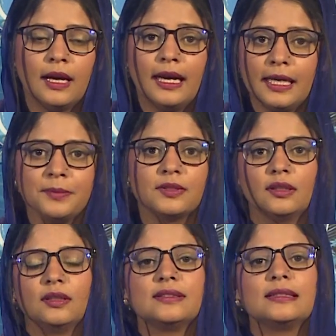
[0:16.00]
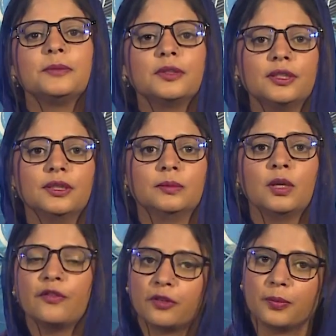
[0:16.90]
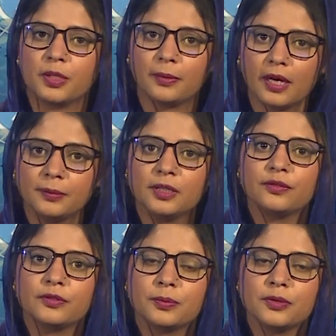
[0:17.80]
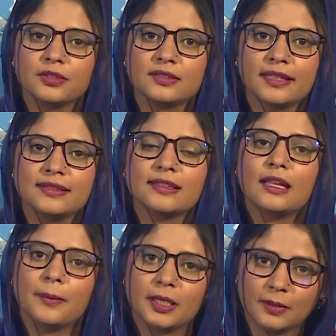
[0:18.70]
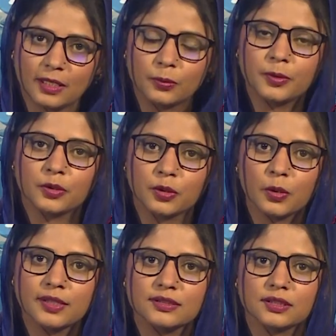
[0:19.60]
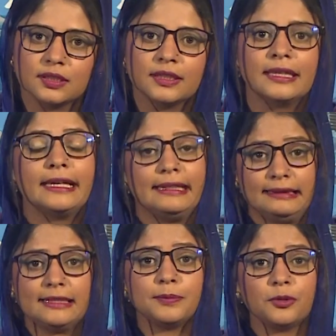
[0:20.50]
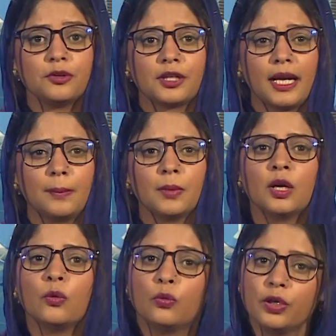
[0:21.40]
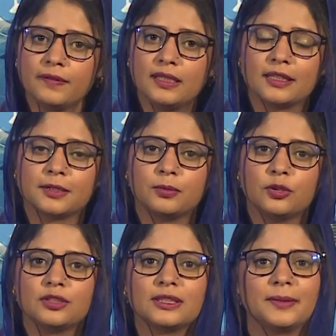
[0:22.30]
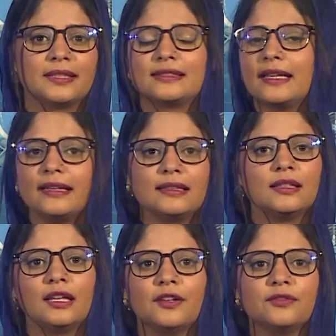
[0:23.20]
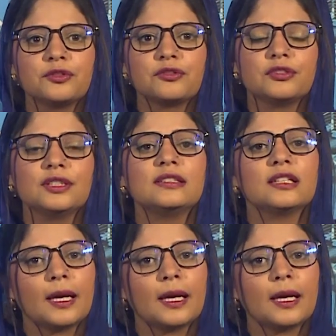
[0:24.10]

I'm Nasim Karam from Department of Computer Science, Allama Iqbal Open University. In this program, we will explore some exciting and futuristic